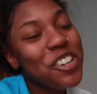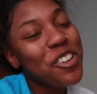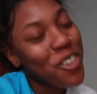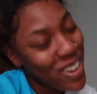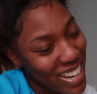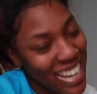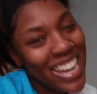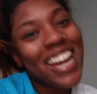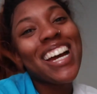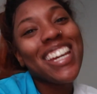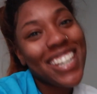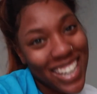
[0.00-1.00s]
we
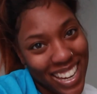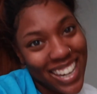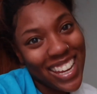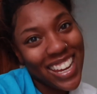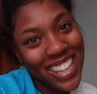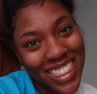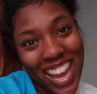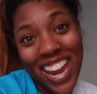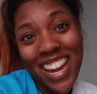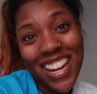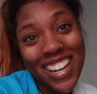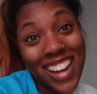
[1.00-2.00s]
did it.
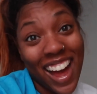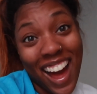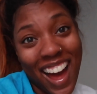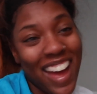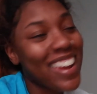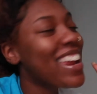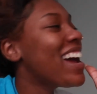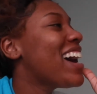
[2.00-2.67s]
Thank God.